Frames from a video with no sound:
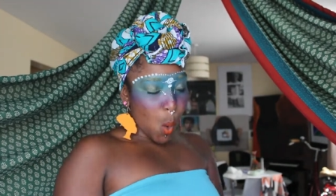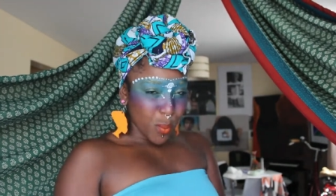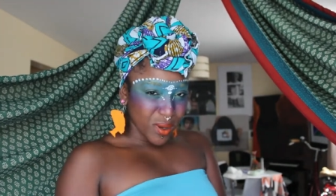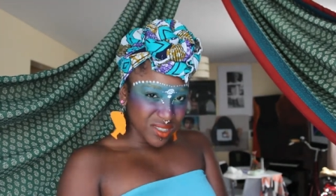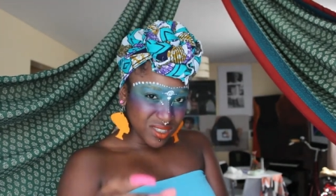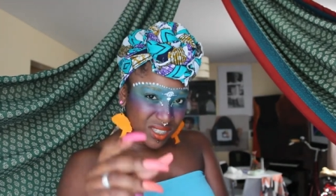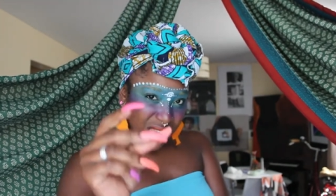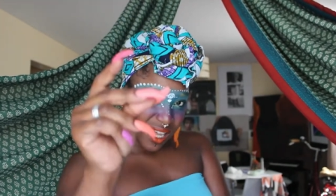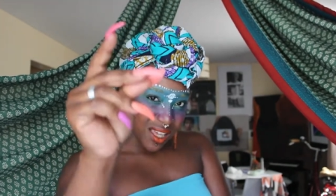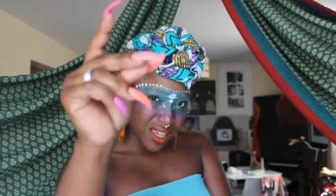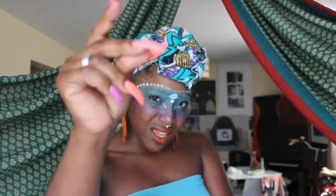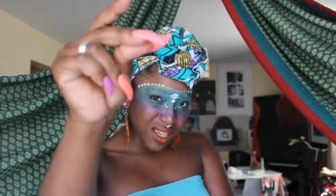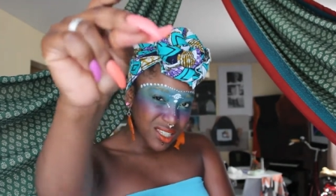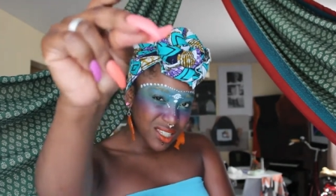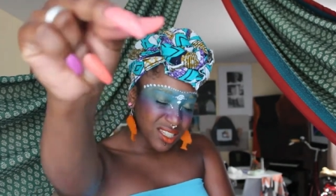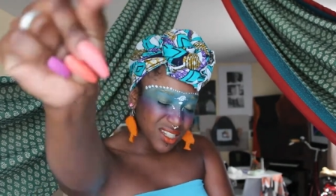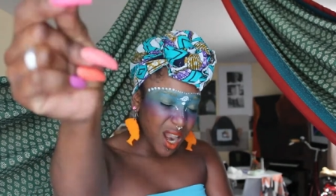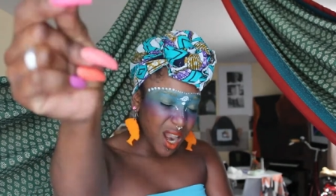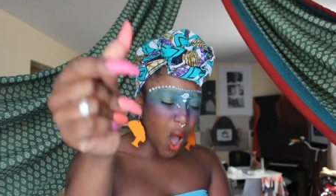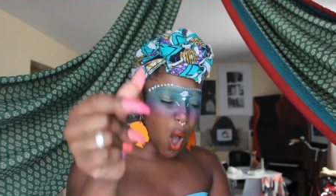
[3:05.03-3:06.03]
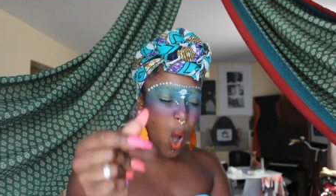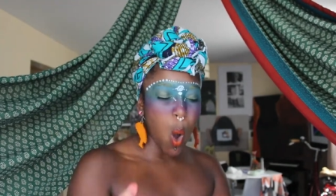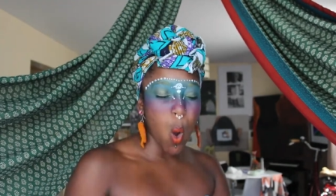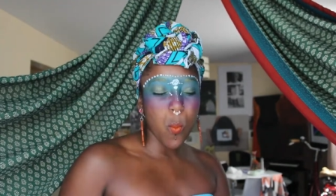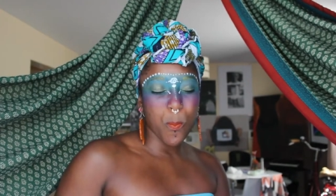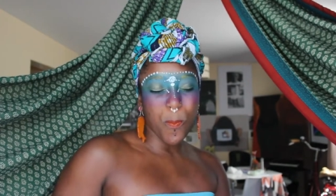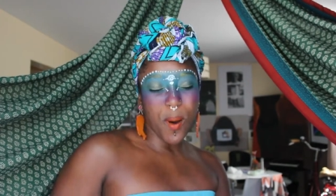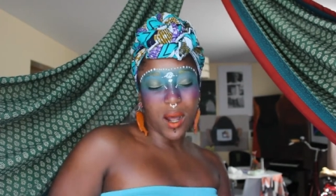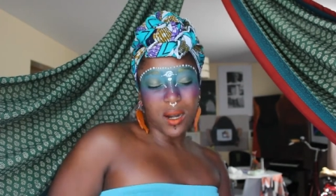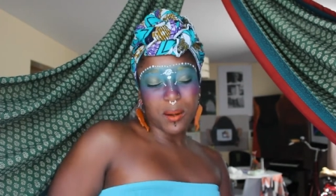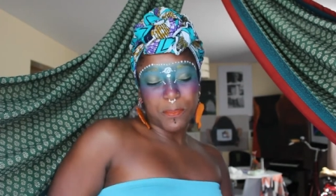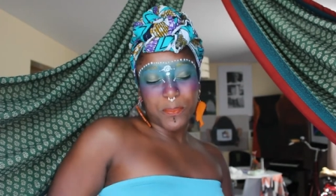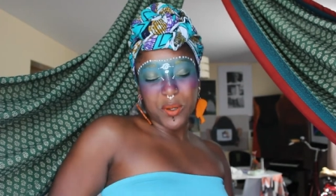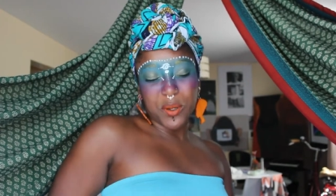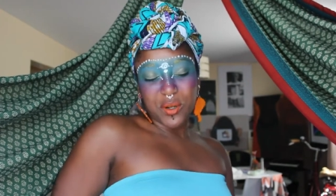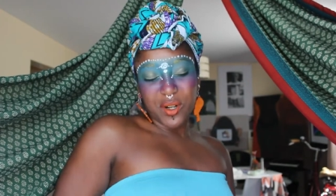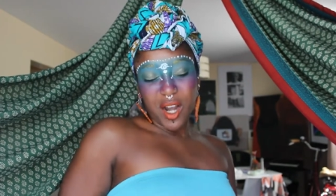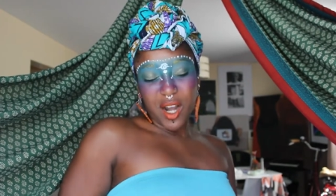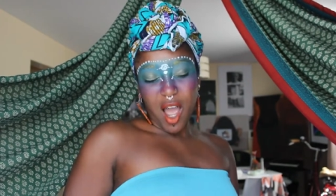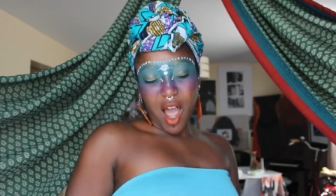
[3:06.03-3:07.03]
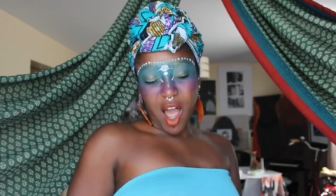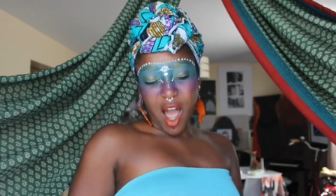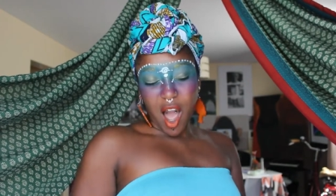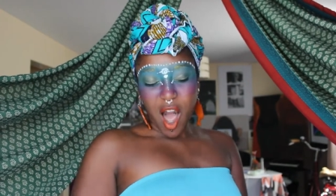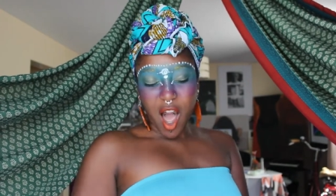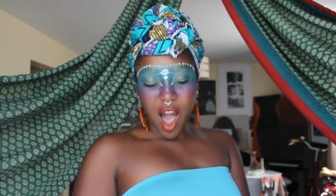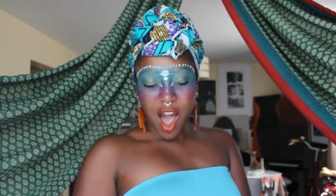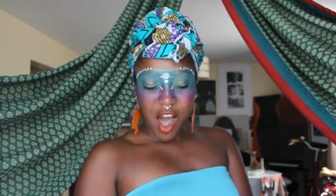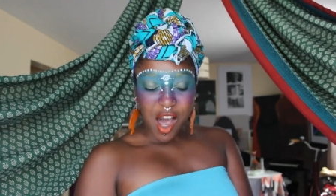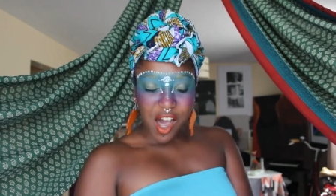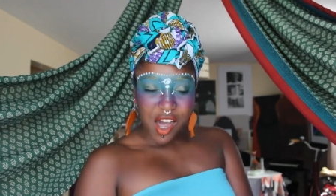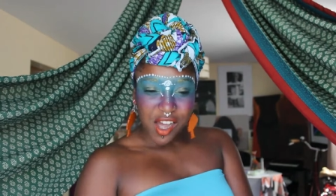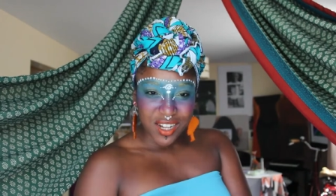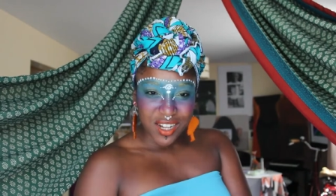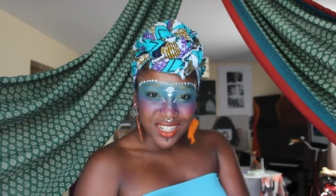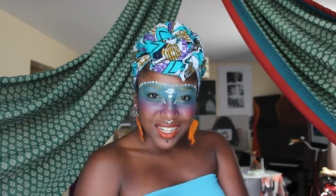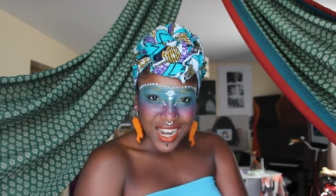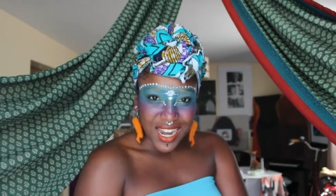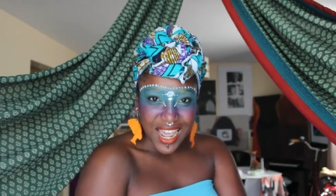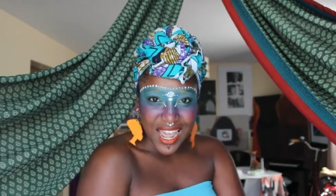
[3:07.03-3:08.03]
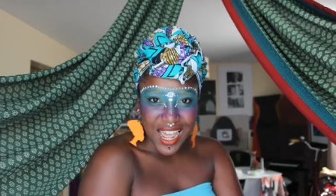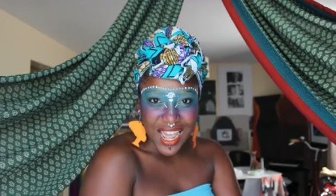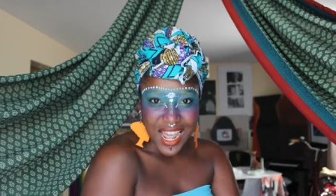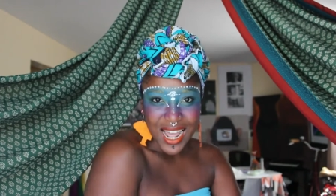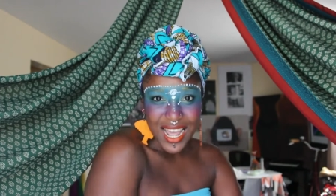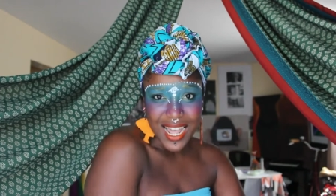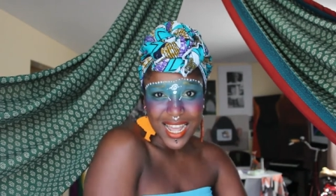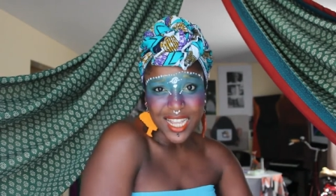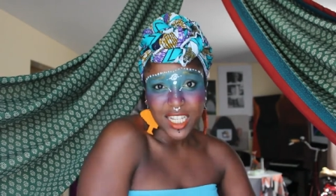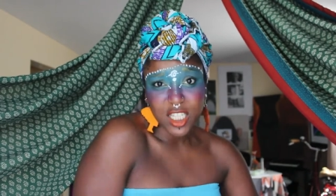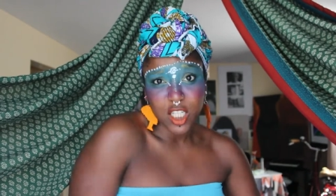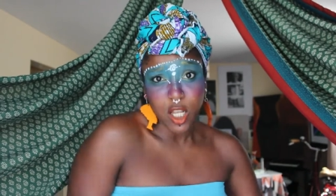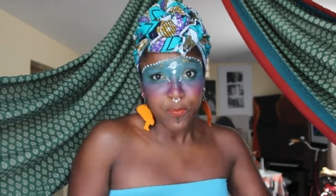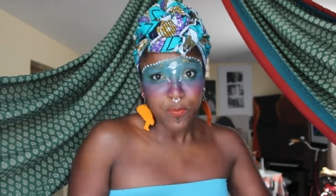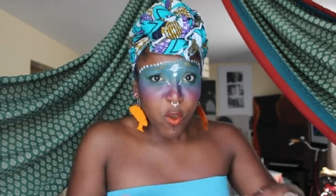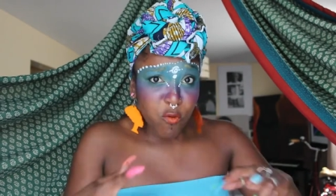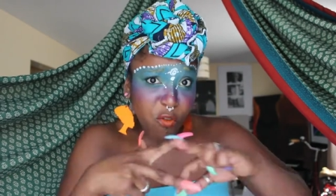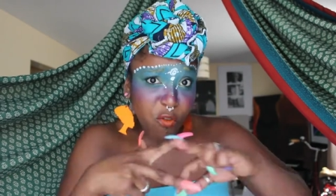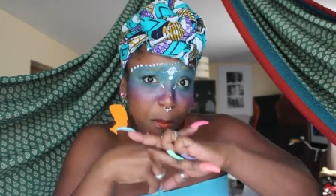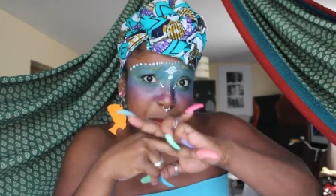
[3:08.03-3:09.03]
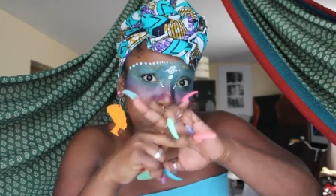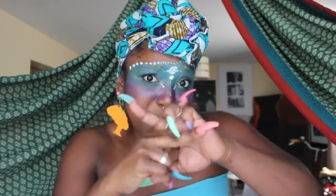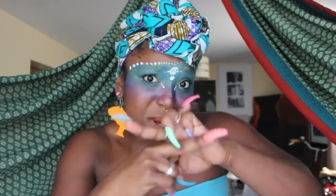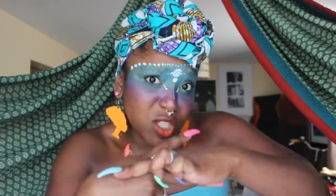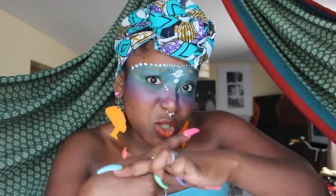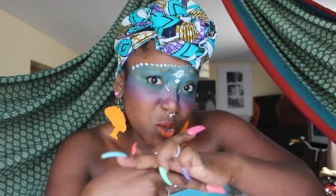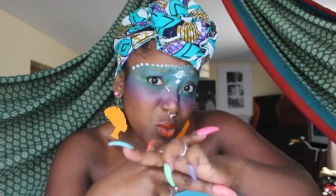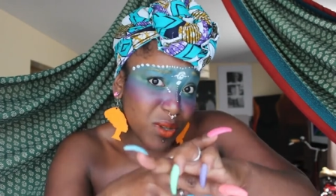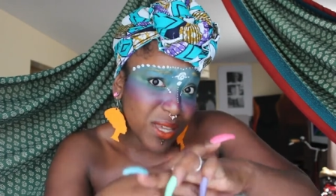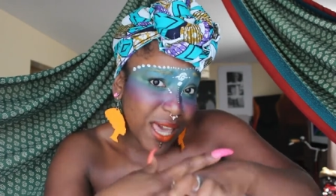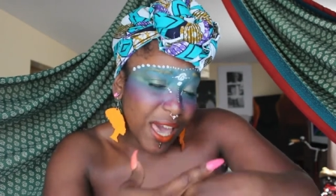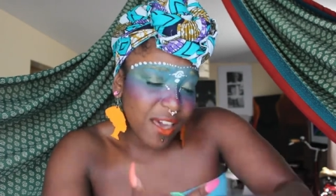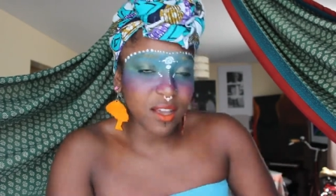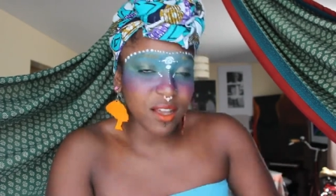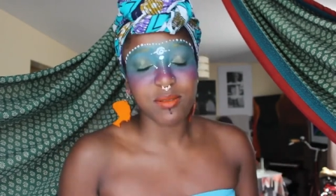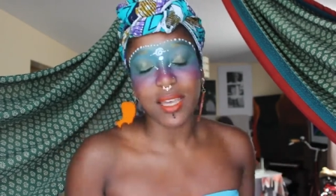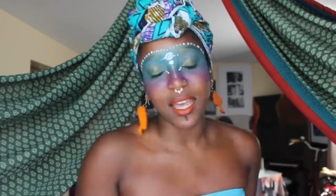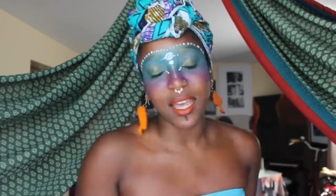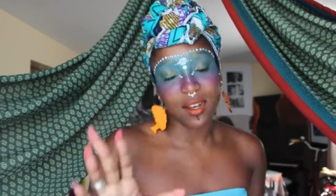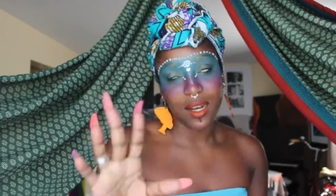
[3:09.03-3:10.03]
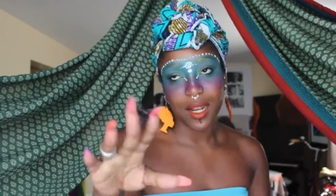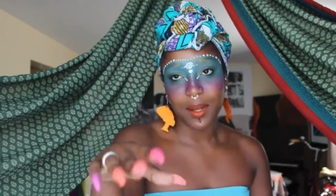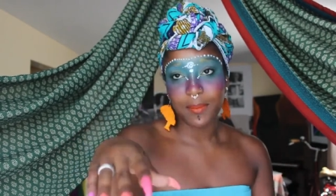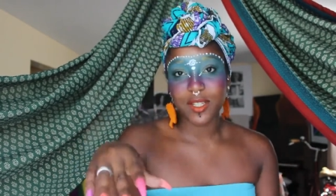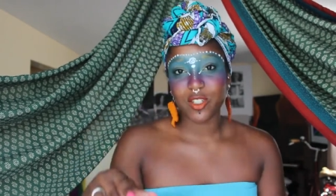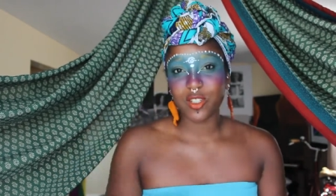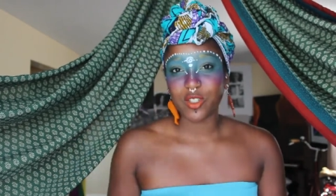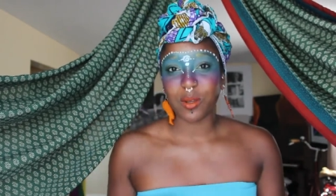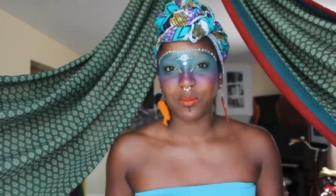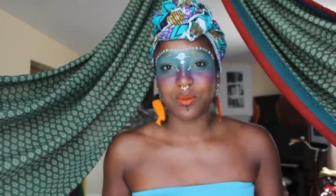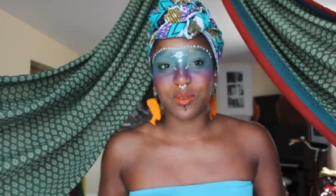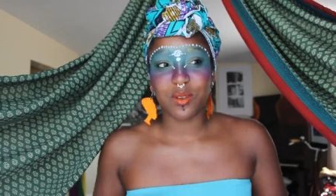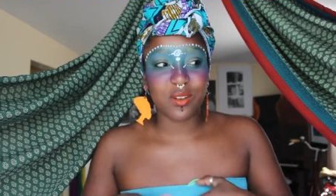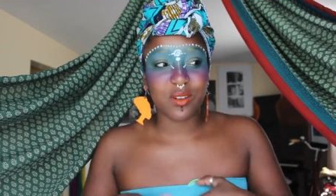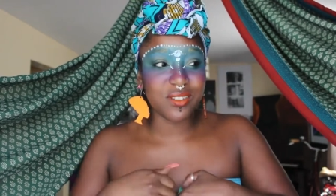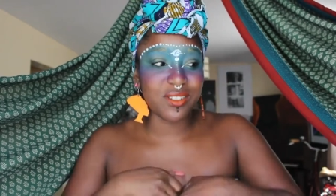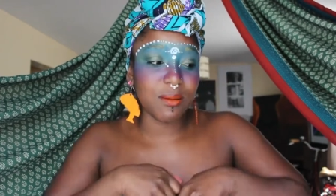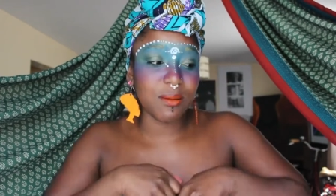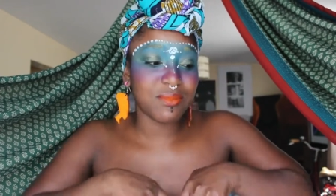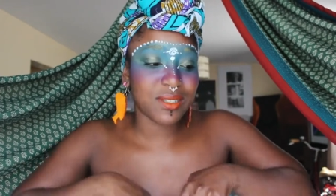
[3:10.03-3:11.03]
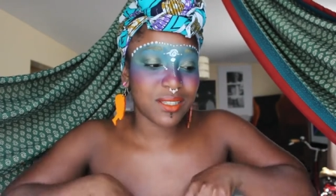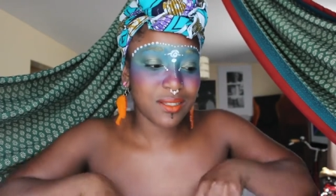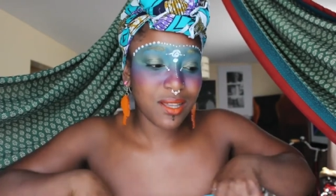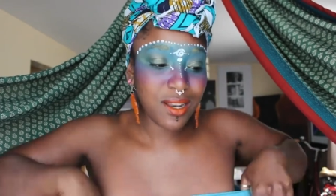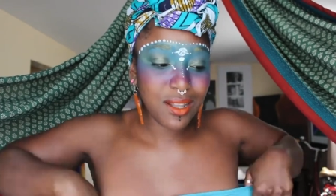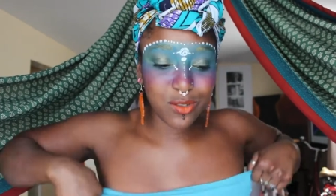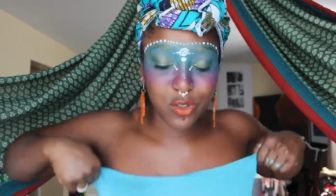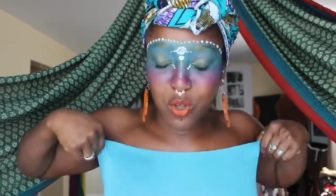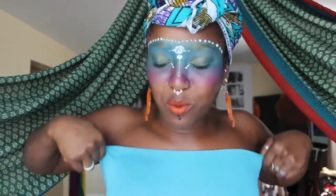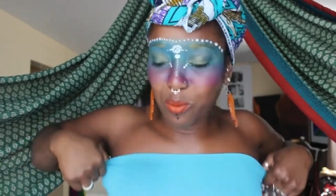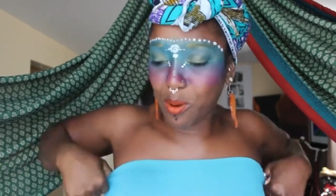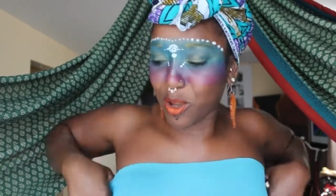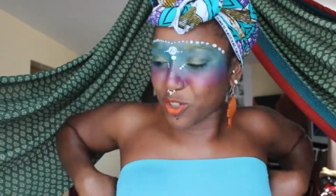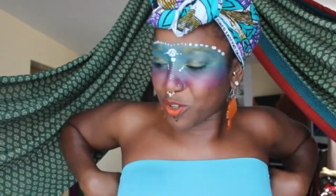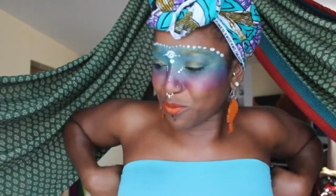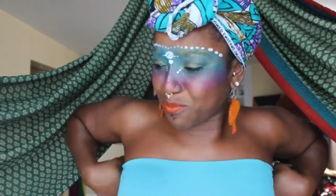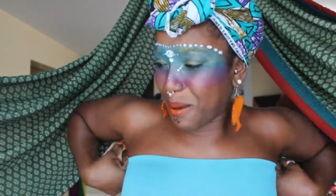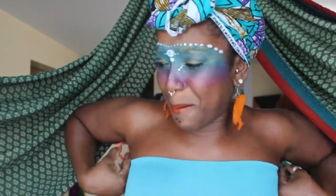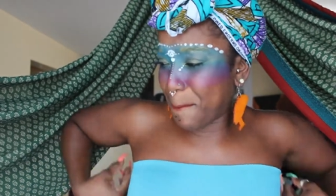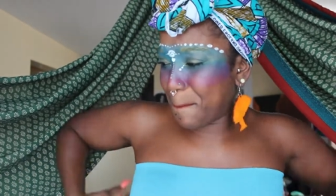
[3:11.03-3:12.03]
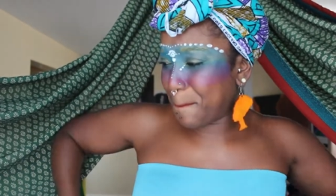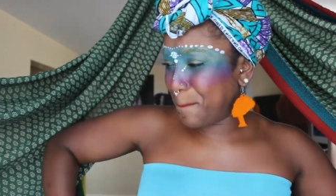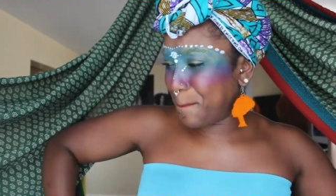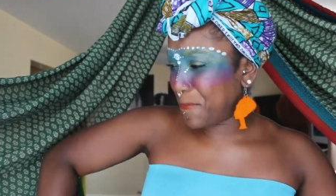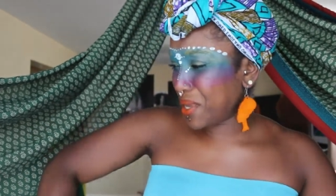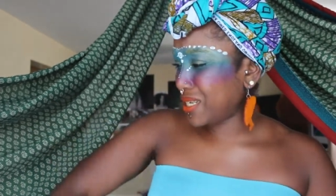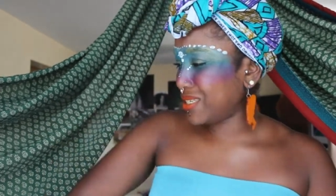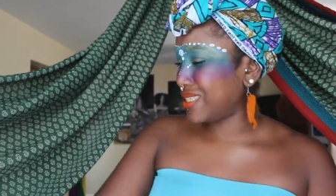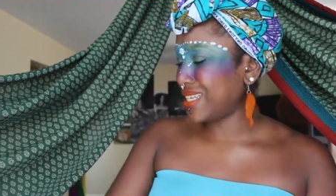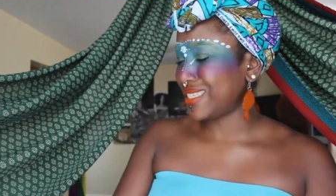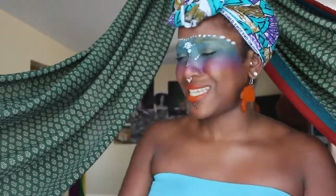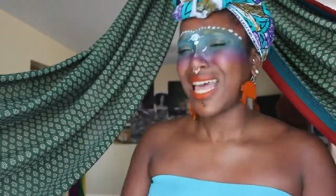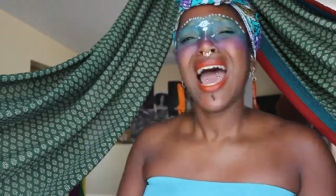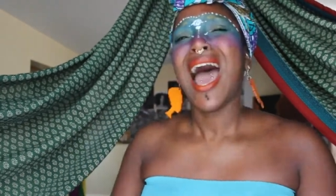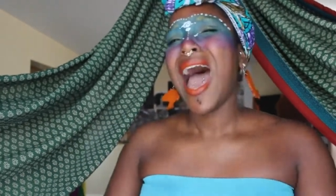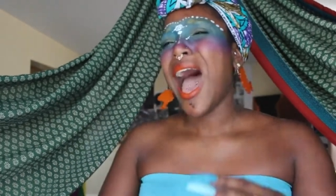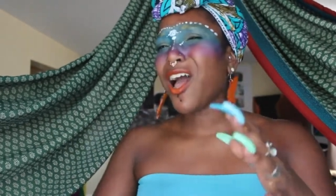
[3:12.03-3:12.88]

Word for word: We take it slow, pon pon our knees, rubbing together. Okay, let me just stop because I'm telling too much of my business.